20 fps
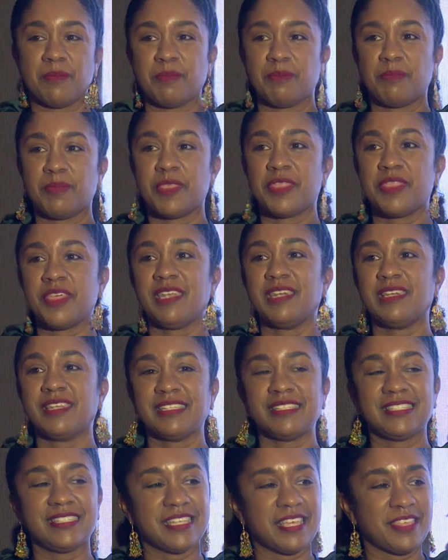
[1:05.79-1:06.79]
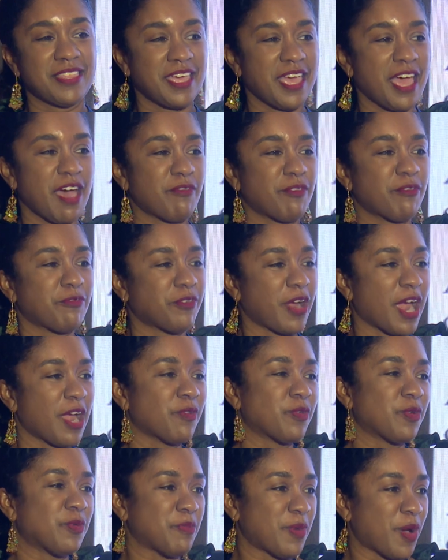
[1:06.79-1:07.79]
But then let's say they have a
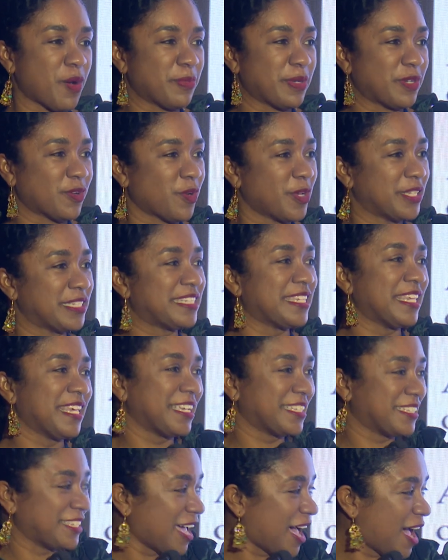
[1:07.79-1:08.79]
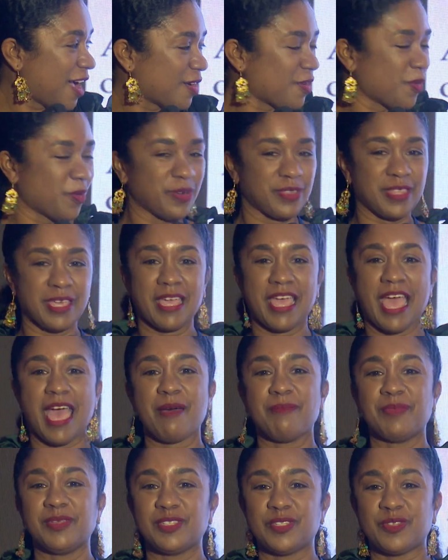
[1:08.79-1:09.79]
viral moment on TikTok, or they
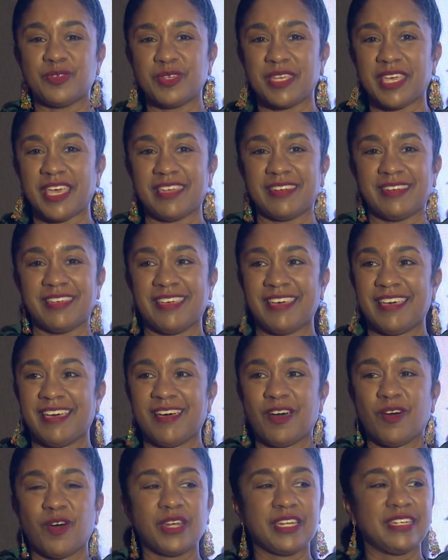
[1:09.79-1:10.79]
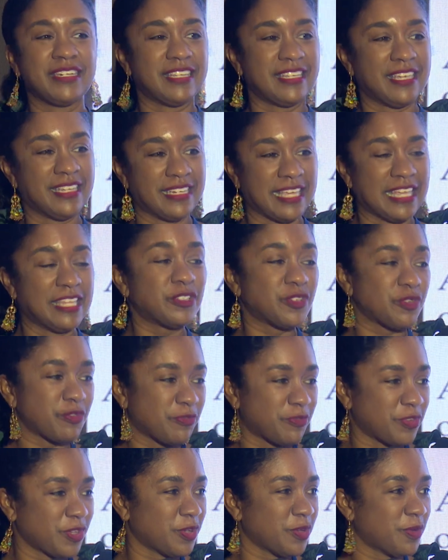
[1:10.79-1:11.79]
happen to get on an
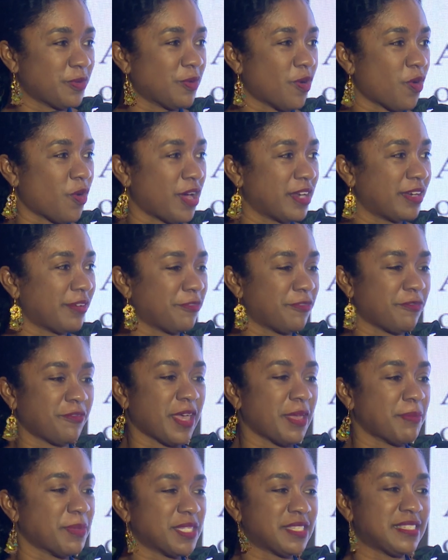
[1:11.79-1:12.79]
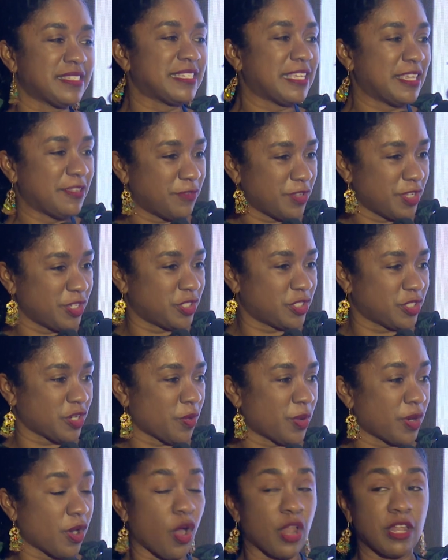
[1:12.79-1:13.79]
interview on a famous TV show,
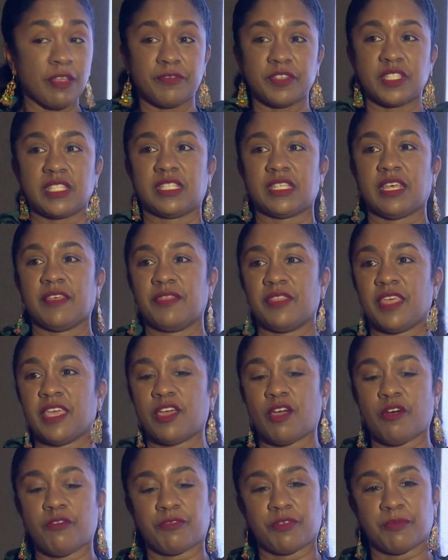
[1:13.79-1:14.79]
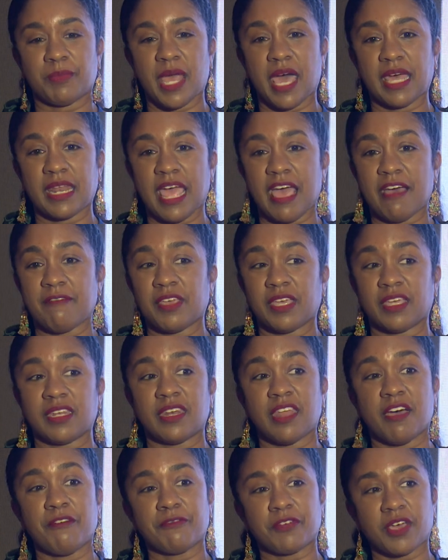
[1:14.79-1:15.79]
and all of a sudden they go from not having
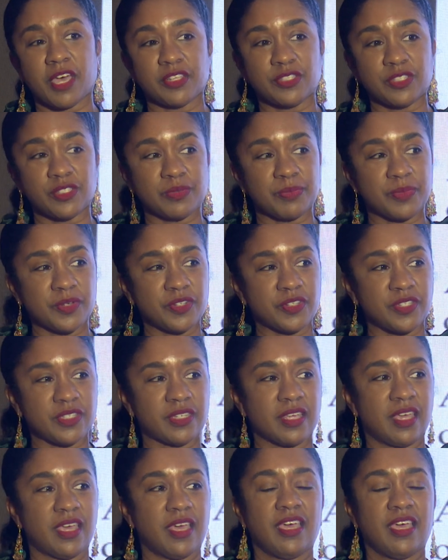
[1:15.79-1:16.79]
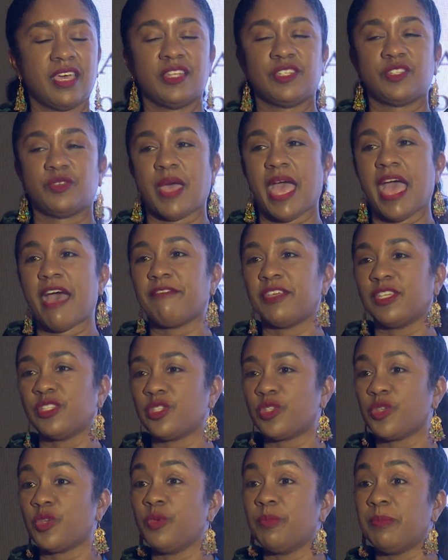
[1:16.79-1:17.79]
enough customers to having
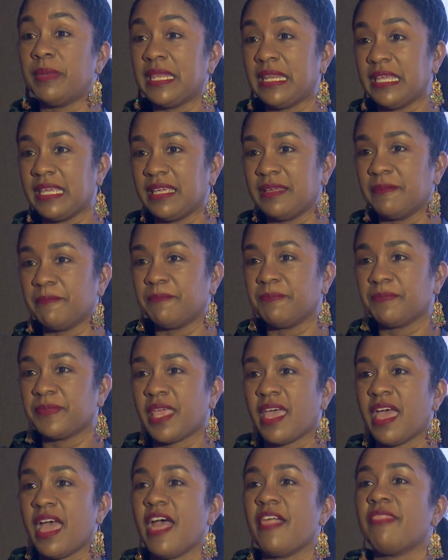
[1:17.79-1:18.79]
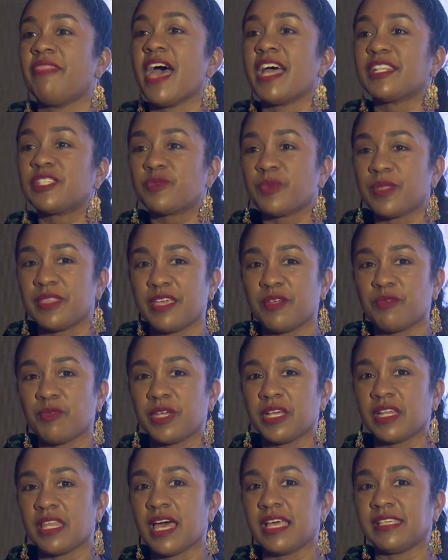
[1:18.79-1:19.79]
too many. And that's when they
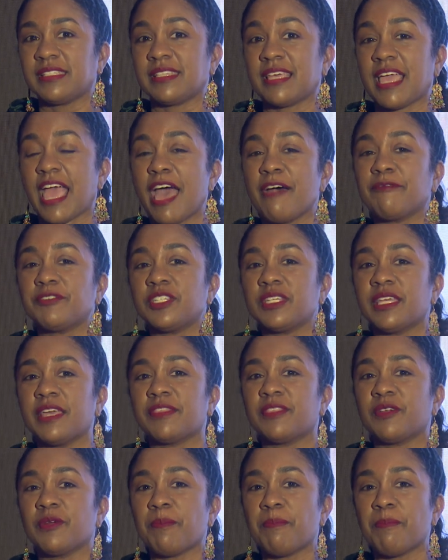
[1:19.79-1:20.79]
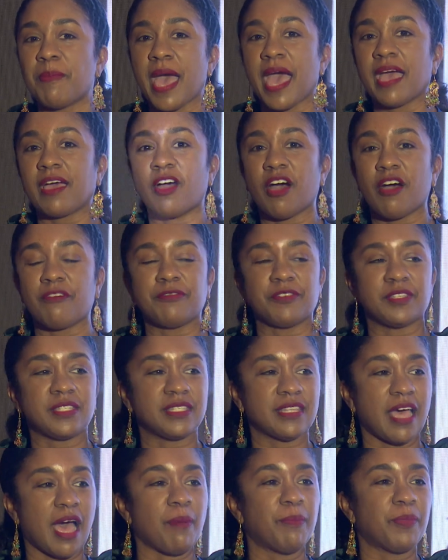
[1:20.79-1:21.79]
realize they have to get their back office
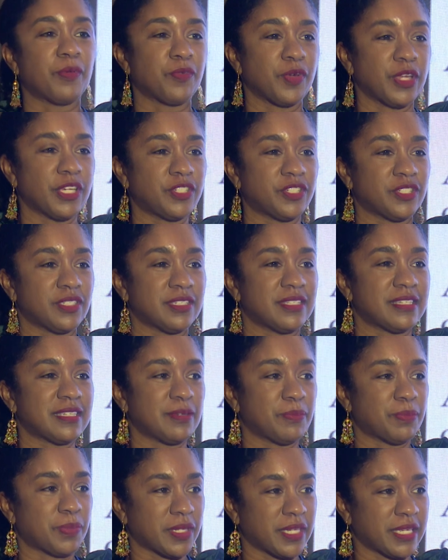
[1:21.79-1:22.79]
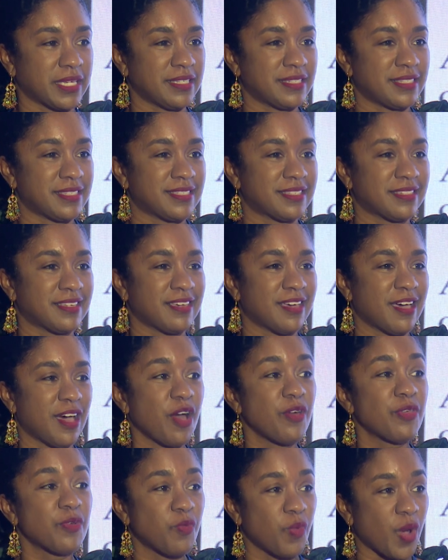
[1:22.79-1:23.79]
operations in place.
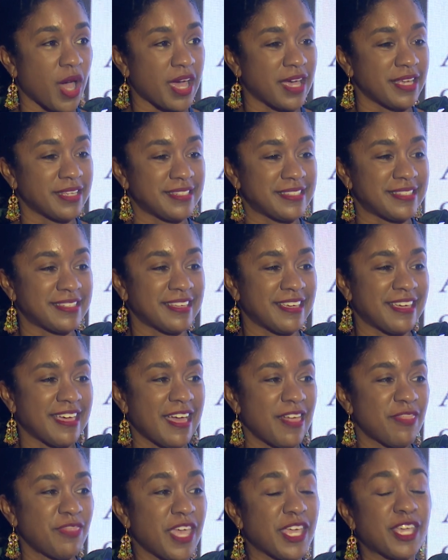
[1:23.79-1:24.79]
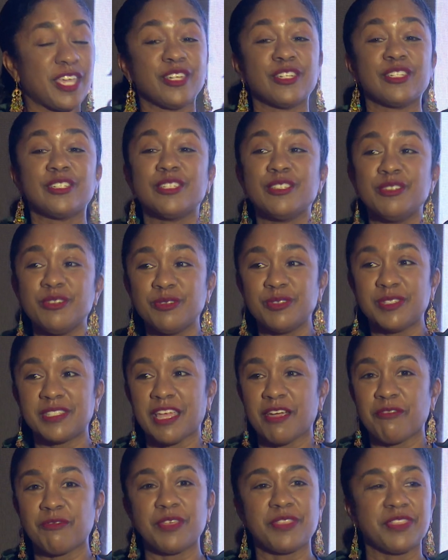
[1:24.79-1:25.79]
Otherwise, they can lose
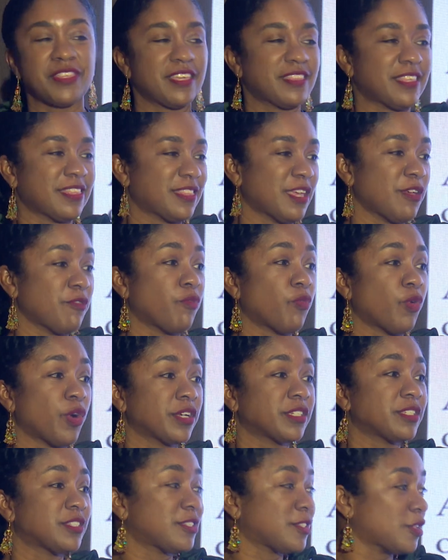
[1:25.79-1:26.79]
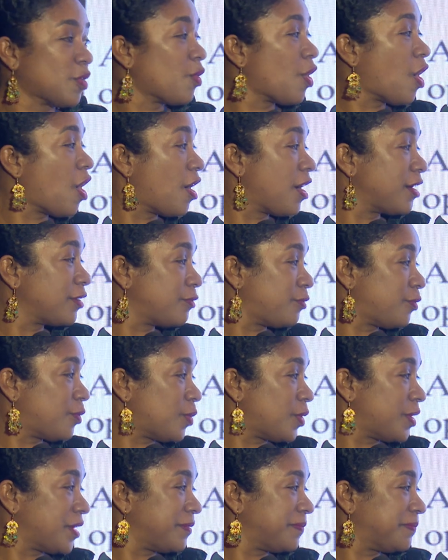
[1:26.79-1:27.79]
everything that they've worked so hard
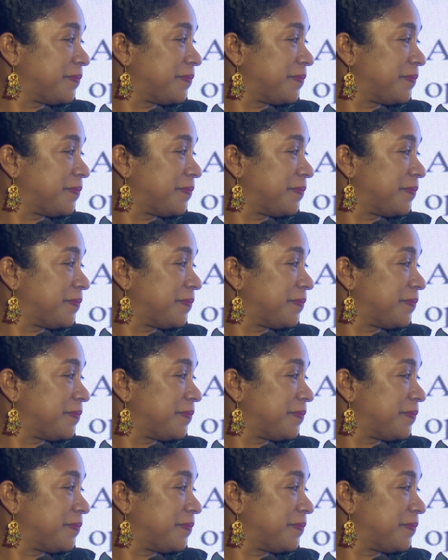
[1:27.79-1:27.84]
for.